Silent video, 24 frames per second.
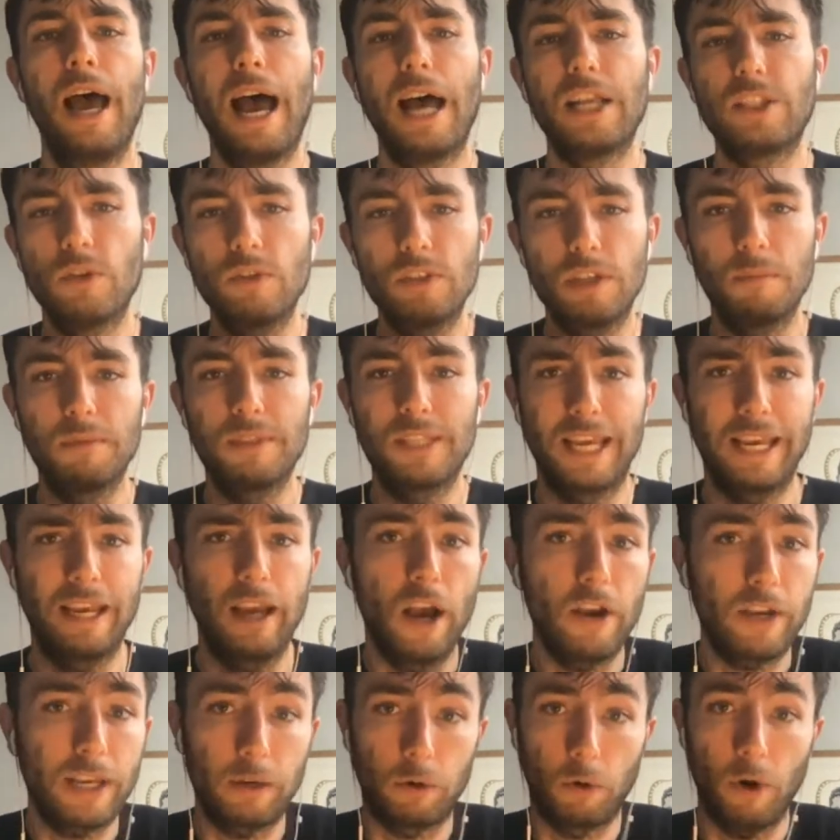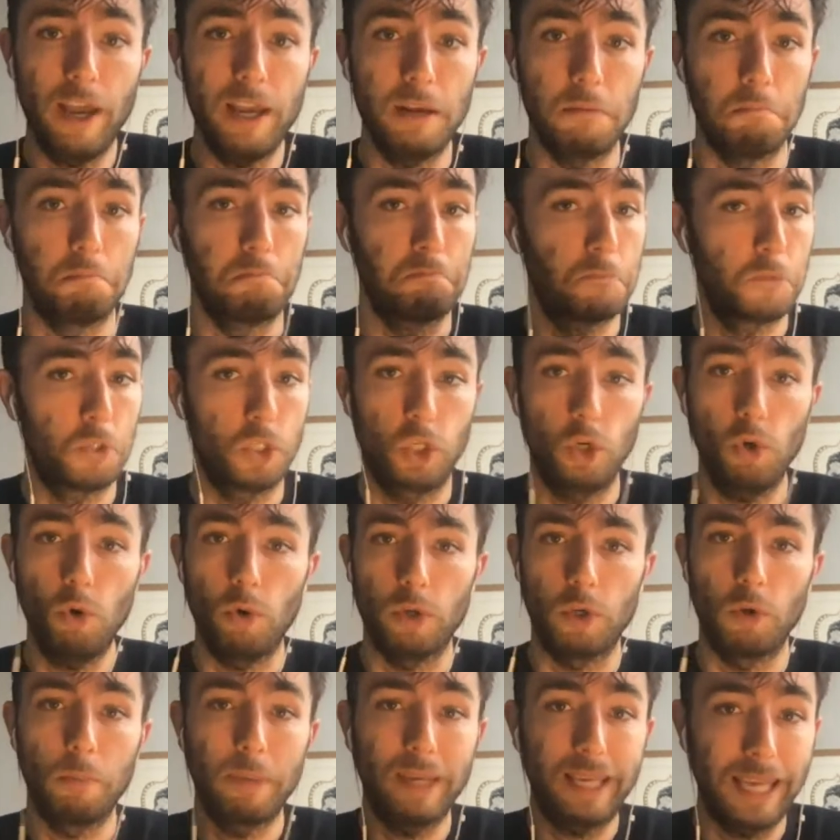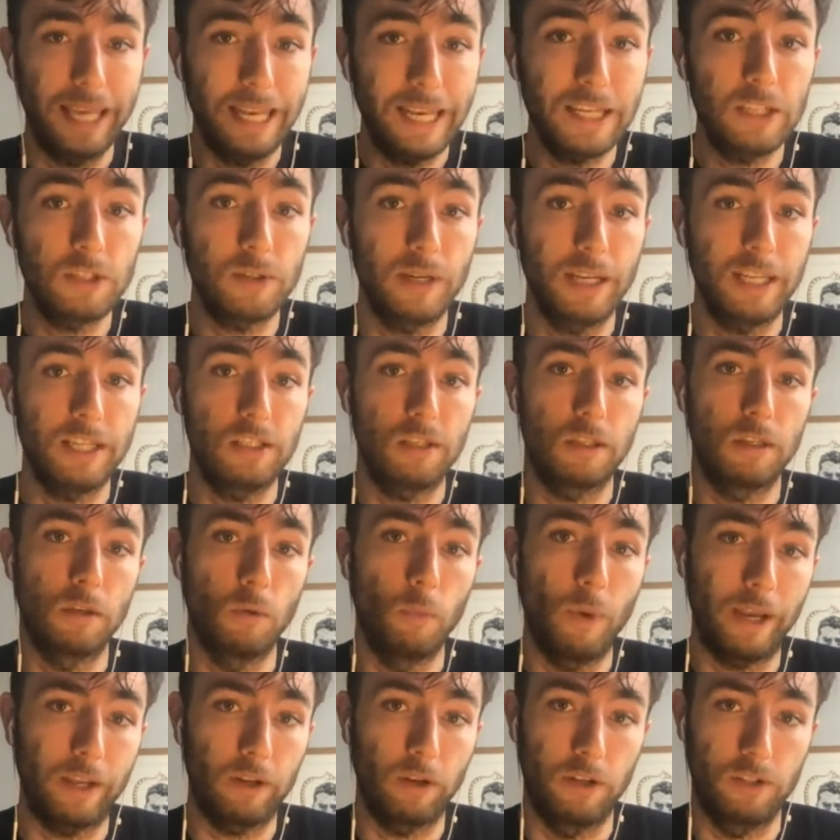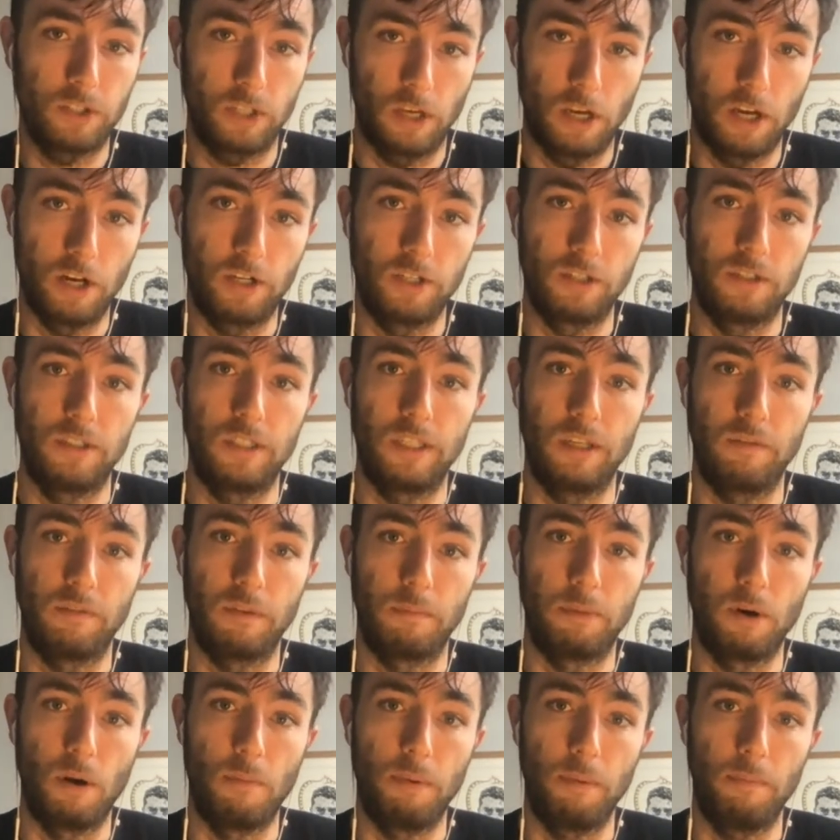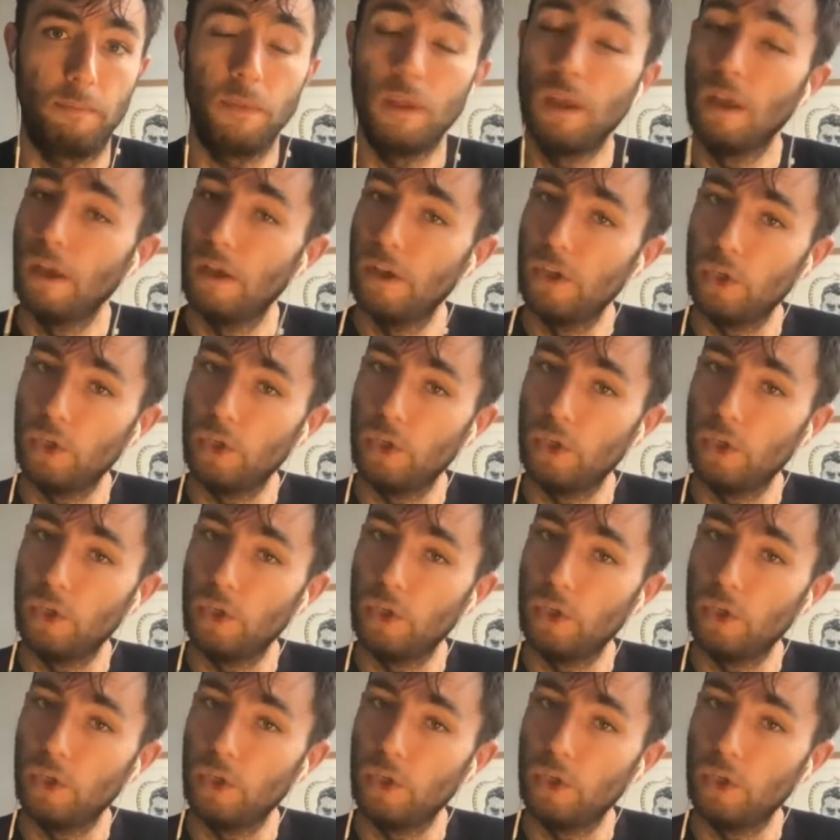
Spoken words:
And so some say, okay, great, sure, you're beginning to at least recognize the urgency of the problem.